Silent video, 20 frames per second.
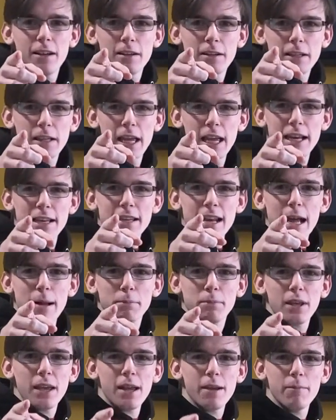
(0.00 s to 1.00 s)

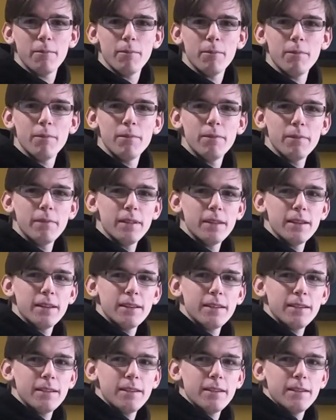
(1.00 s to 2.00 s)
Kidnapped him.
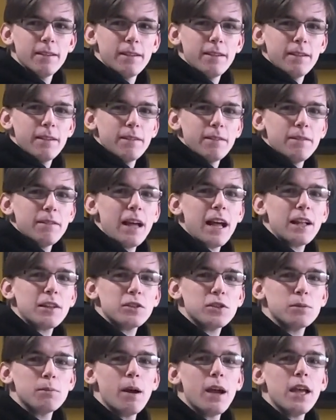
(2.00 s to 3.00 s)

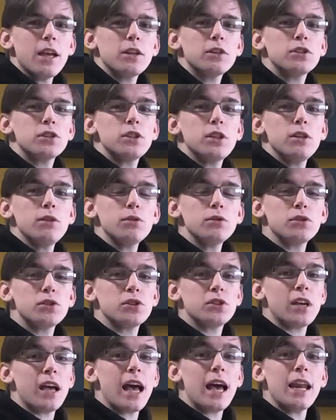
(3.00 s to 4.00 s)
That's my
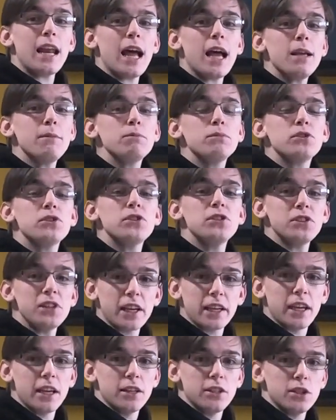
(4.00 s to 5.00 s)
excuse, and I'm
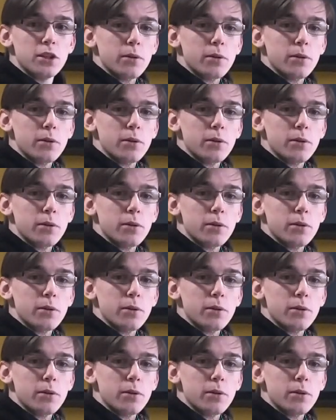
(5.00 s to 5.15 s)
sticking to